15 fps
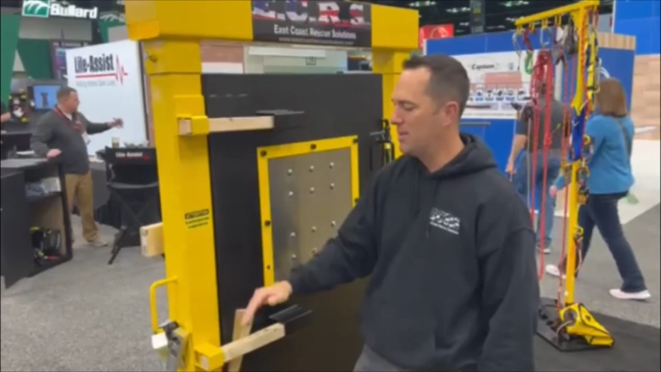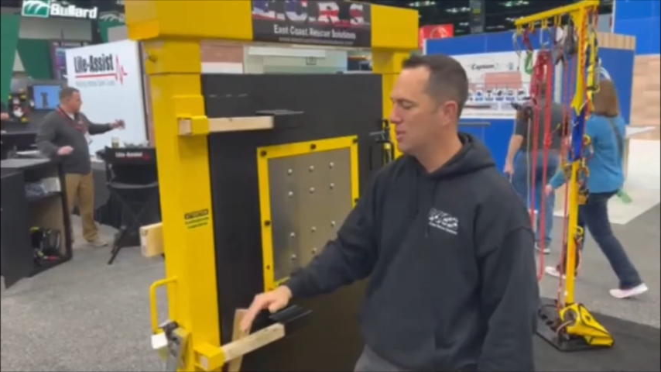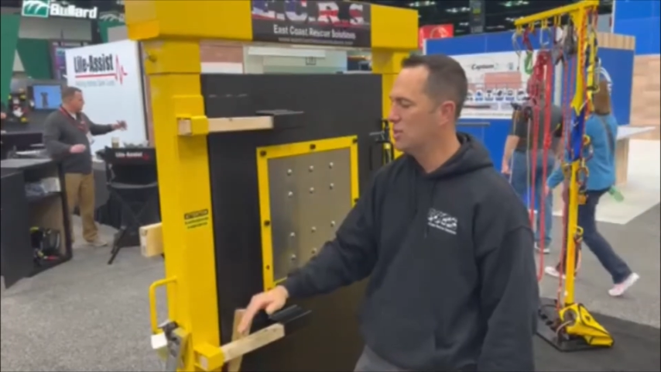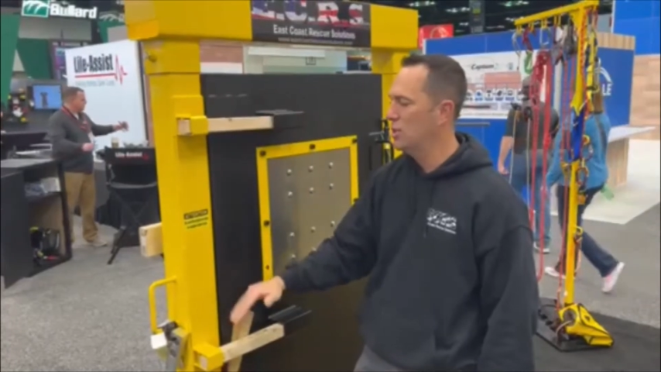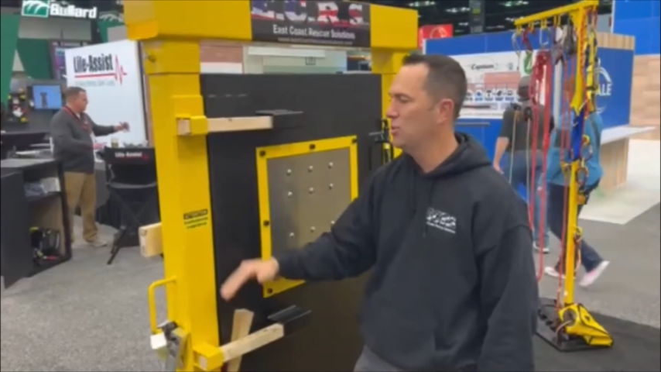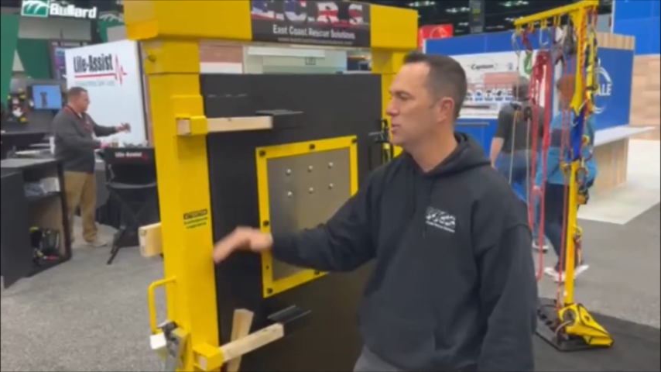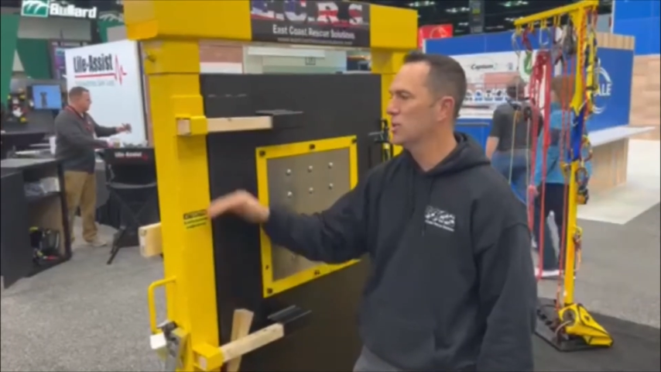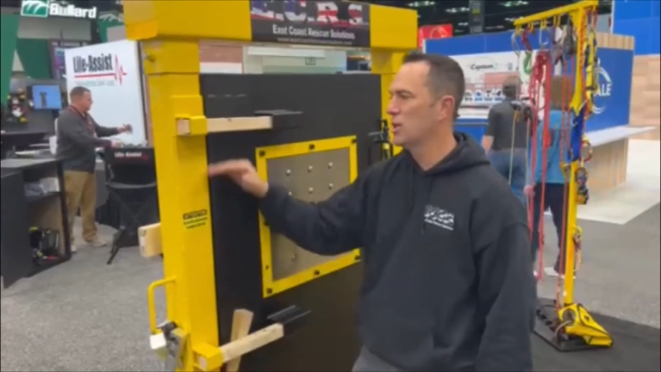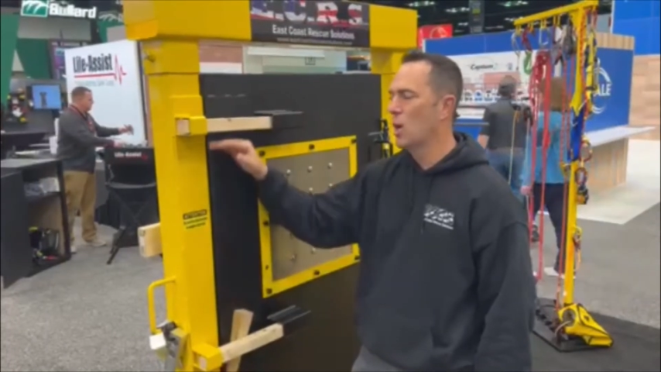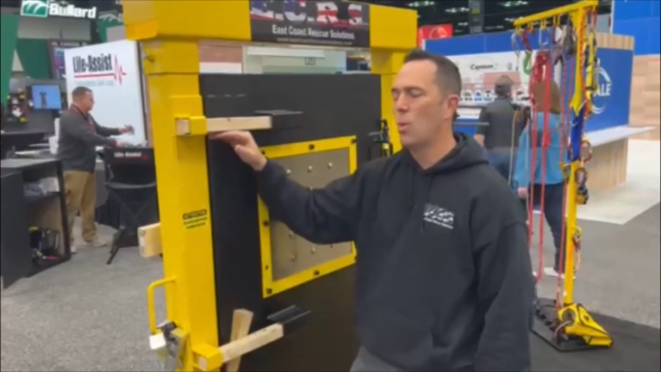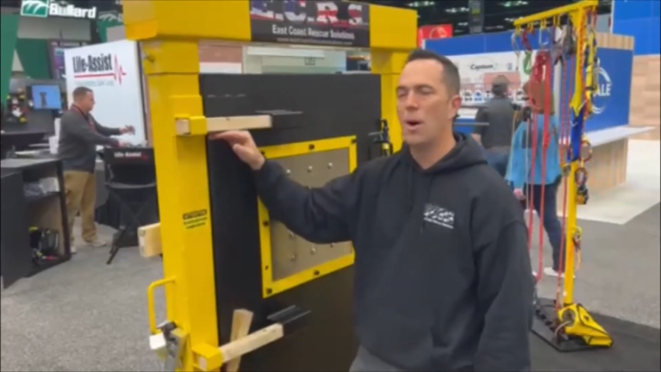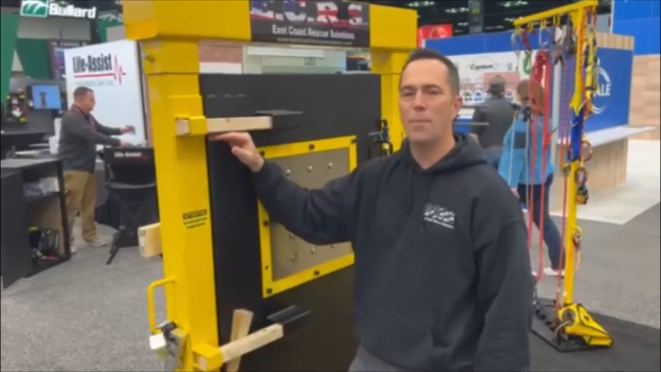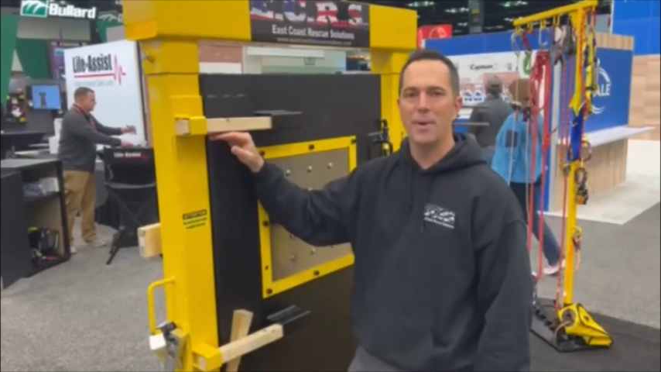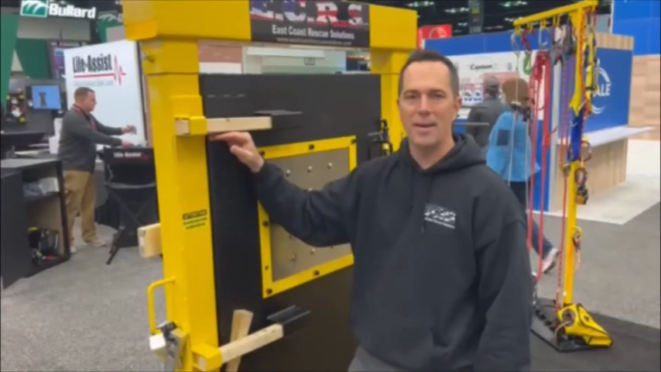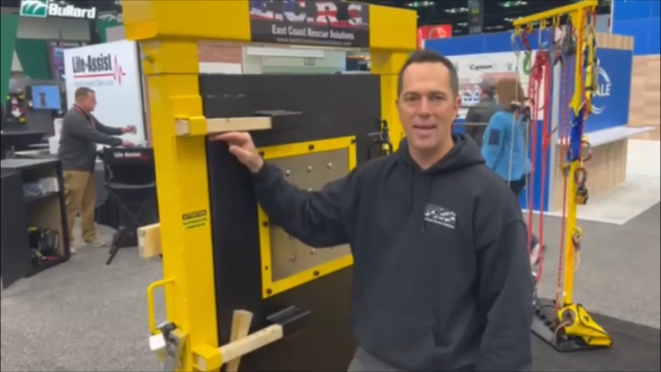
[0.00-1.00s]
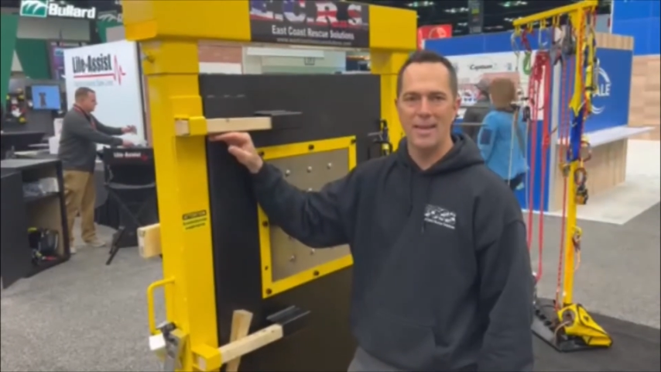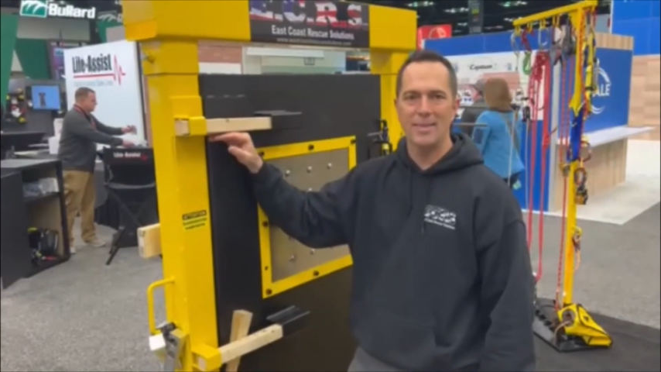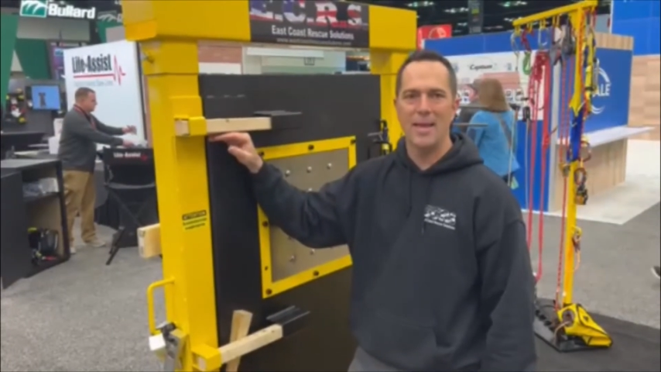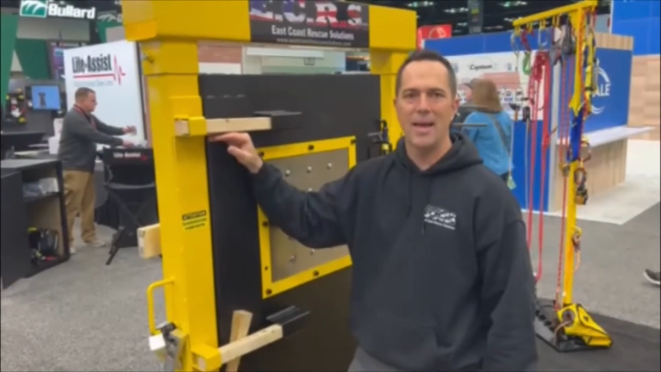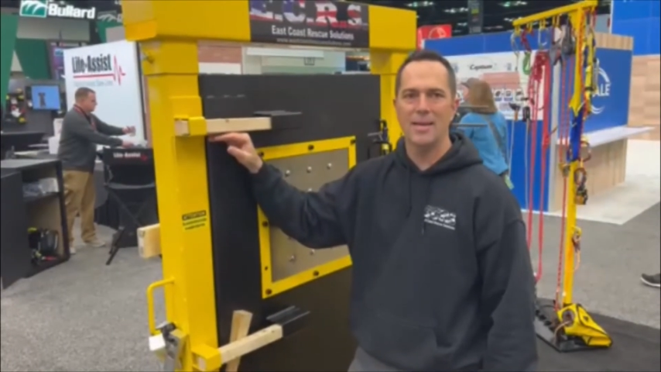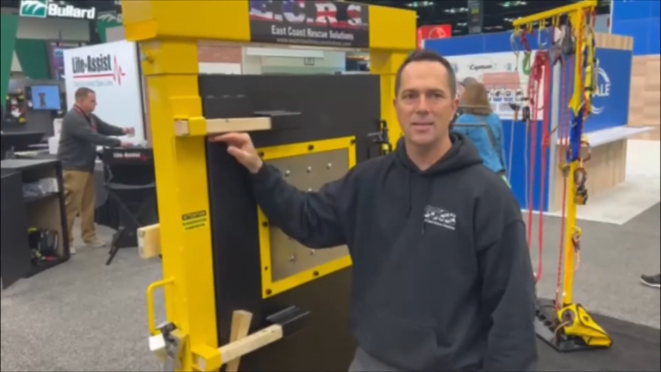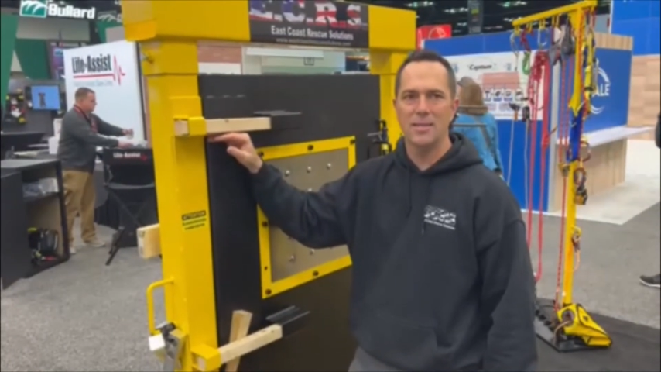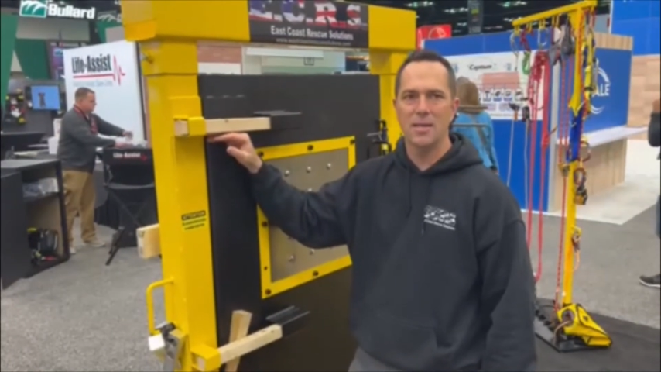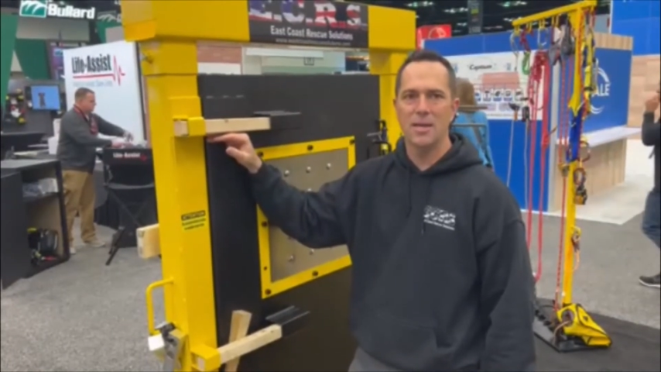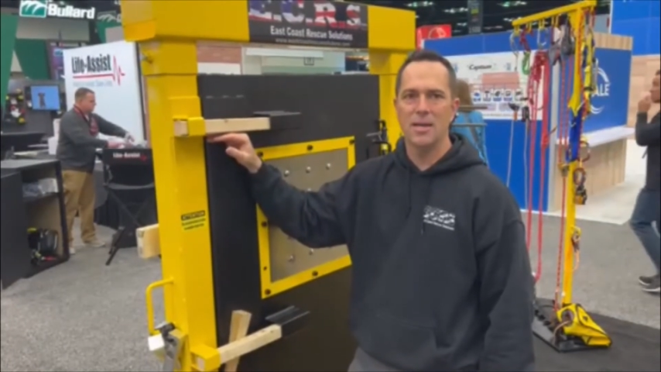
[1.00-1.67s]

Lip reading: the students go up and get that